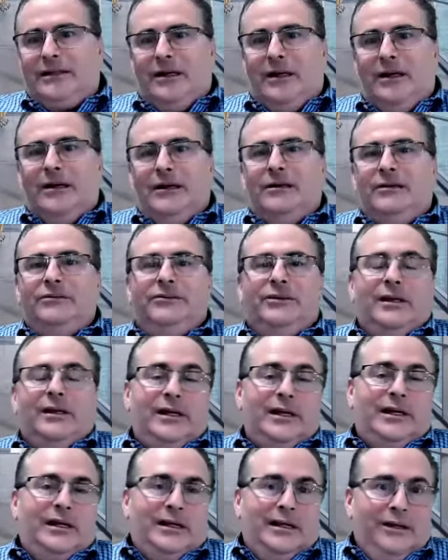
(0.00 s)
of
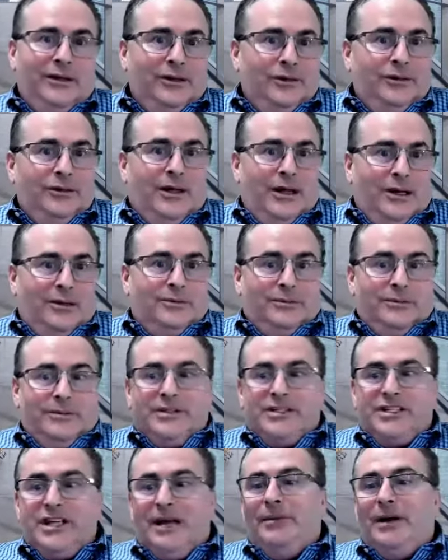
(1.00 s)

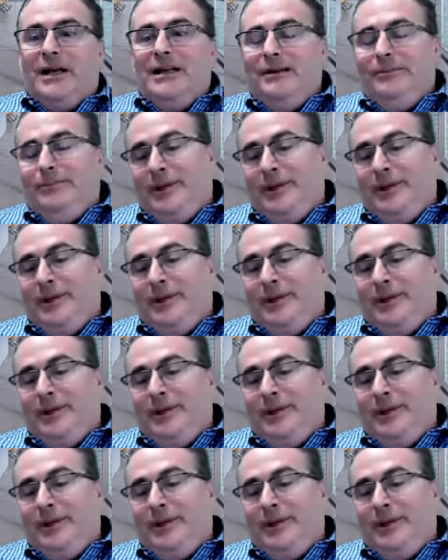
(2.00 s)
somebody